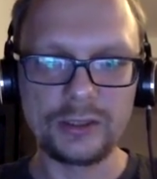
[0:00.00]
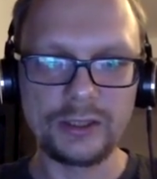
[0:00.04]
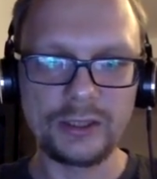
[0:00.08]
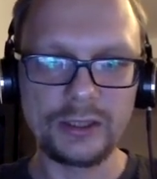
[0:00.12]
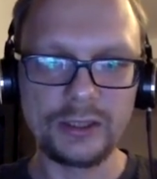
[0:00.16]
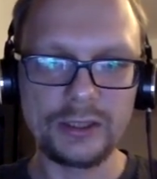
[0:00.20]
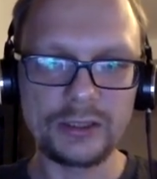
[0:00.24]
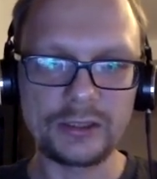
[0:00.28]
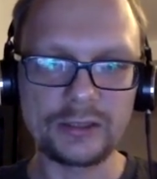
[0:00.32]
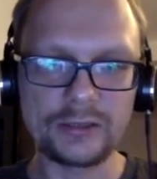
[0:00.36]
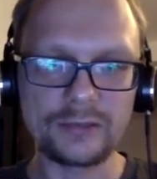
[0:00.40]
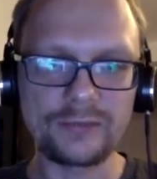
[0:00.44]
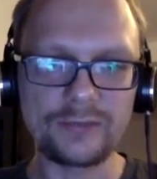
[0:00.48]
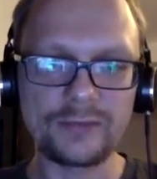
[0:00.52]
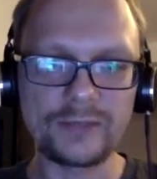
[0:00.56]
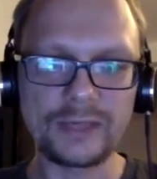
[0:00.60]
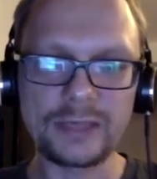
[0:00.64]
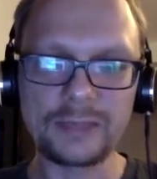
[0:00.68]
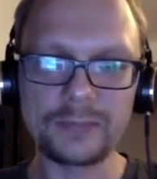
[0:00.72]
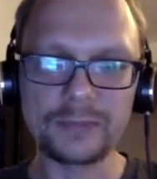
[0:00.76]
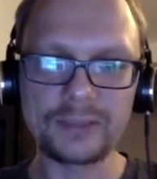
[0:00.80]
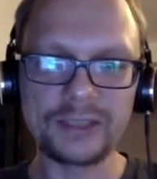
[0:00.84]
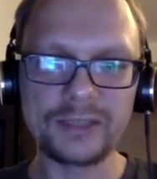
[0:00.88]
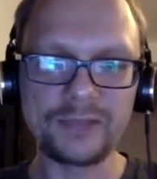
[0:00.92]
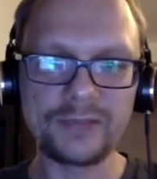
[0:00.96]
If
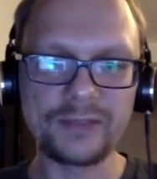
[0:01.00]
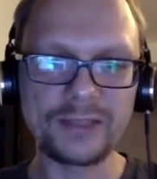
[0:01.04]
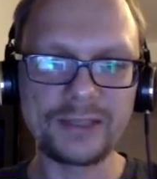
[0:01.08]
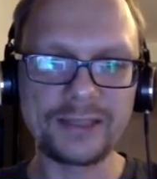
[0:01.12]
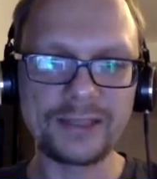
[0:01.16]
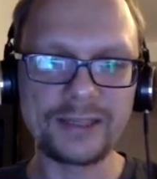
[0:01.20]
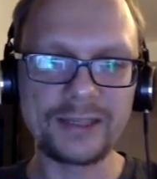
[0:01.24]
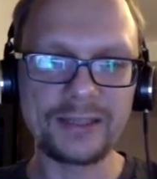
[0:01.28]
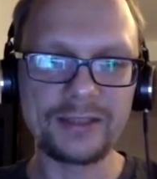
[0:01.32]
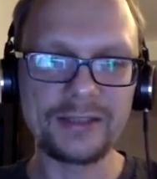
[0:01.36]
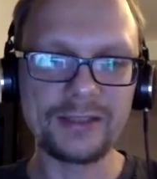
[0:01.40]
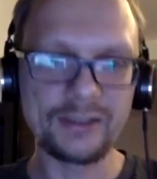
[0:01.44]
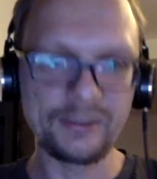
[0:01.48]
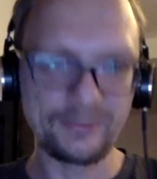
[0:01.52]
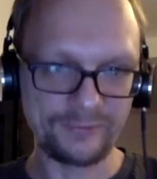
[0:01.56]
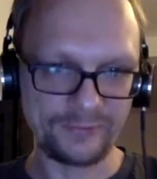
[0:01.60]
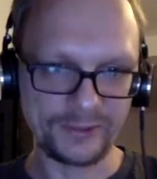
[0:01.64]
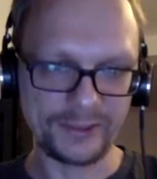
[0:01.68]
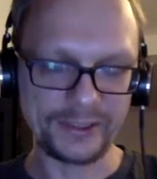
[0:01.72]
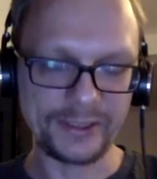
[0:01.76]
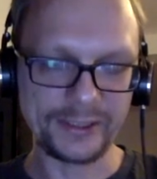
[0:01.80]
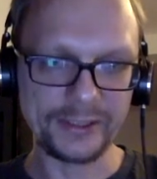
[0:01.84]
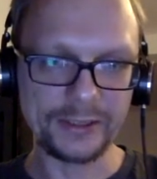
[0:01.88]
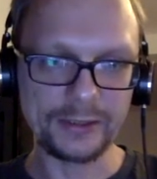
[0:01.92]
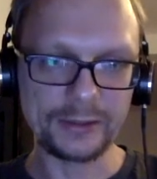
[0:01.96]
I'm giving
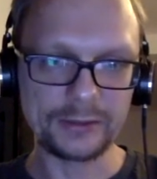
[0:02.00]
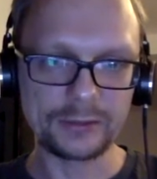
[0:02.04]
nothing,